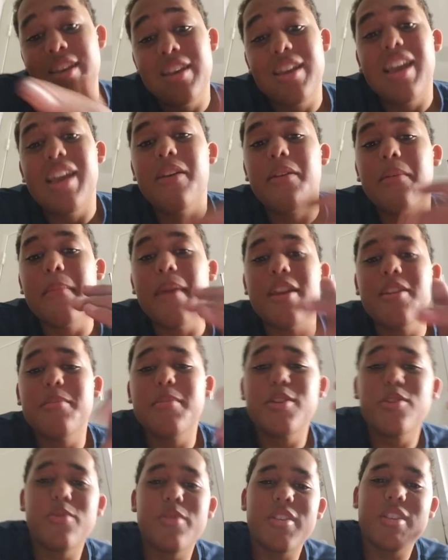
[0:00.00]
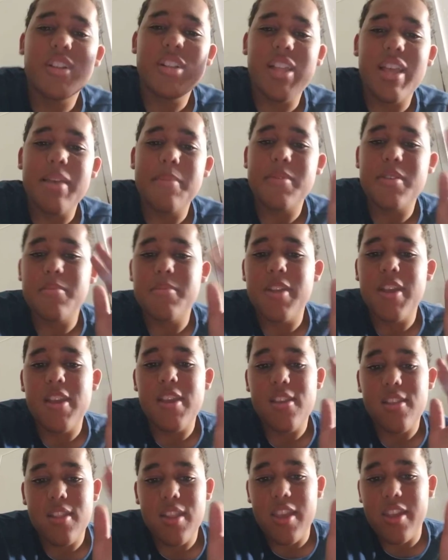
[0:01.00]
And we may be doing a collab
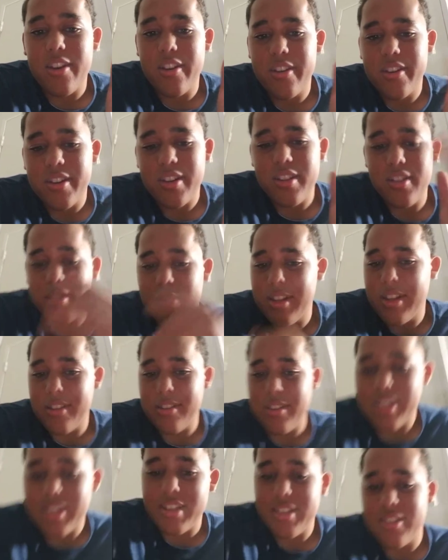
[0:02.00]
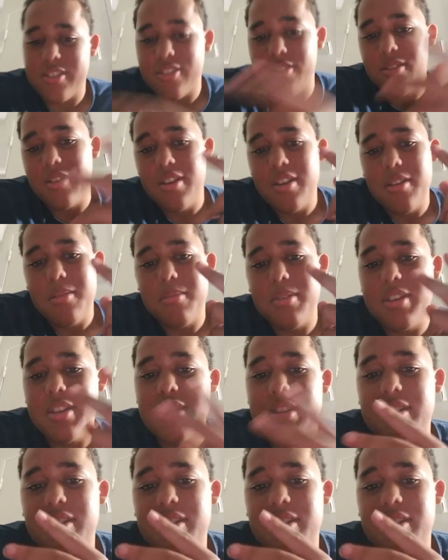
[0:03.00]
someday later down the line. So peace.